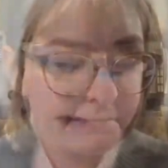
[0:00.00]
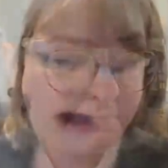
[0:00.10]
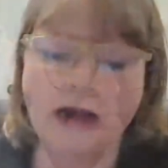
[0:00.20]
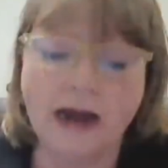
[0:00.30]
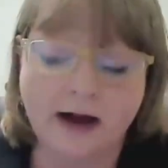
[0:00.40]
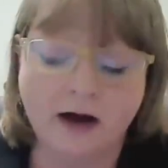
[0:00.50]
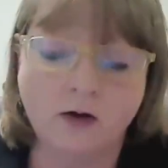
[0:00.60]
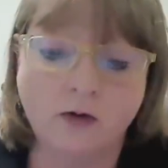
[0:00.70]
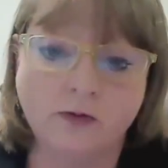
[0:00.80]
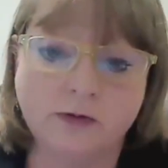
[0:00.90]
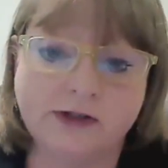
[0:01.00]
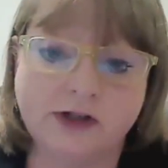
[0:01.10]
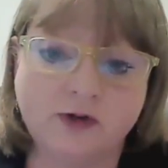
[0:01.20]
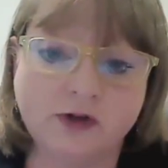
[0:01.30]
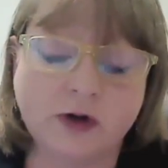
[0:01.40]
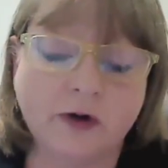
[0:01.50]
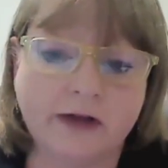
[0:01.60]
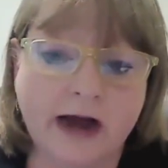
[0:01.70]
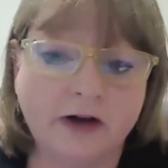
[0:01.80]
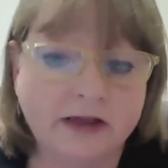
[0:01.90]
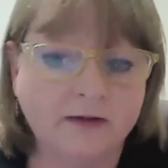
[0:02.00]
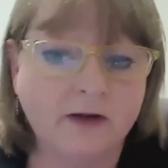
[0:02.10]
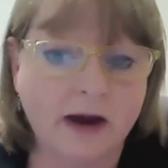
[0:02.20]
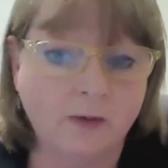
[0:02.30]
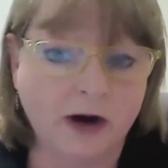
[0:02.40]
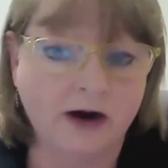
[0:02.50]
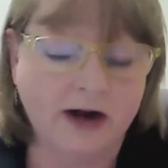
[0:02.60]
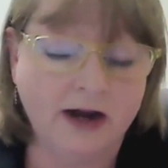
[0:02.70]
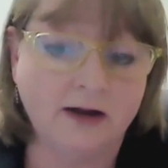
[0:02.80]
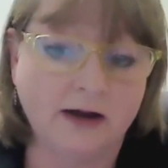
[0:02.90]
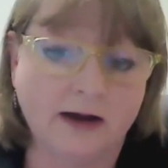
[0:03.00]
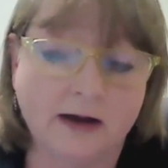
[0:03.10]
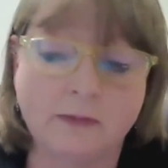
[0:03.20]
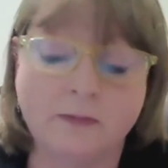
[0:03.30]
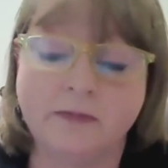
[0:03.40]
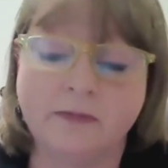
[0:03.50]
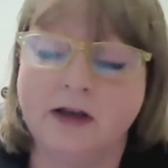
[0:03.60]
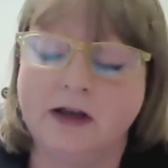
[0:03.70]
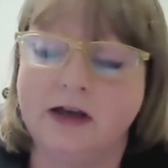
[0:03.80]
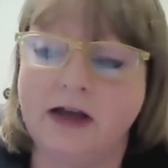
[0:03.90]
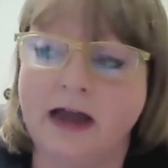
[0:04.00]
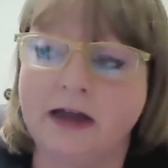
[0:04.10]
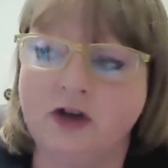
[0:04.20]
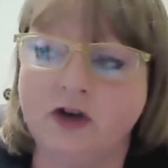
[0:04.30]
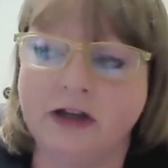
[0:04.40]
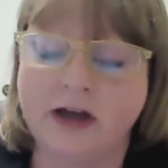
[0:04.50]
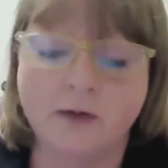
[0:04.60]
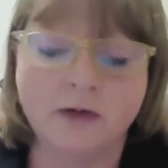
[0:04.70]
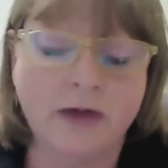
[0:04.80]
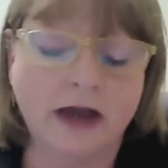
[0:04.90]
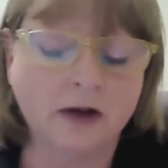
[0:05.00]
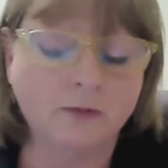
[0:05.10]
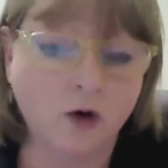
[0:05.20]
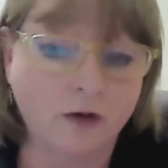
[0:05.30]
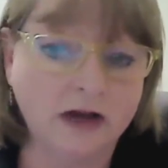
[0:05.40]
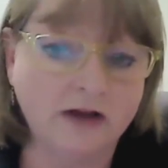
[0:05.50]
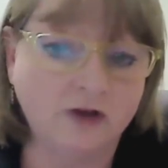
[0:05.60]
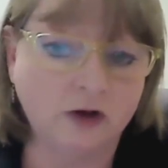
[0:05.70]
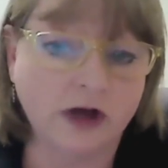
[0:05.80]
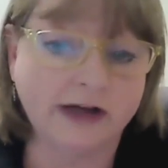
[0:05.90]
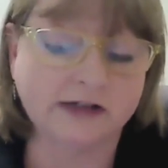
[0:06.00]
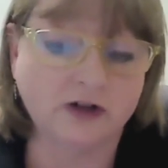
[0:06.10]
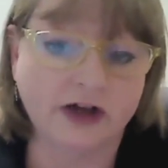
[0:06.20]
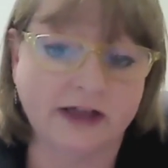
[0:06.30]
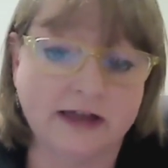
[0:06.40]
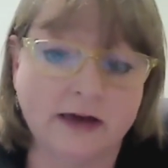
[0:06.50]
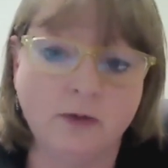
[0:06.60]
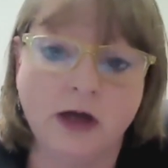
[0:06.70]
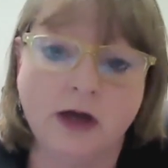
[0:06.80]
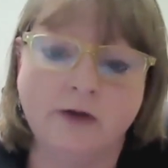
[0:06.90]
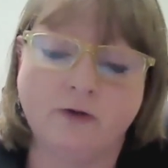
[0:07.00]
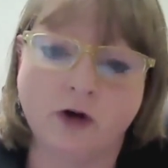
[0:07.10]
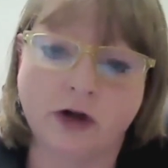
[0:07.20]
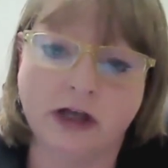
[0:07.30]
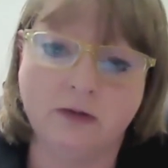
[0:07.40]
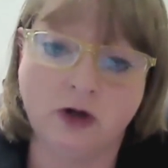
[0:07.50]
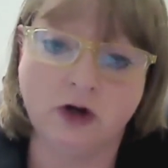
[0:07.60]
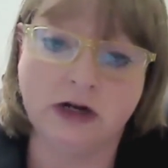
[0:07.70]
now, students are allowed in the library, and you can come and make an appointment if you'd like to look at them. For community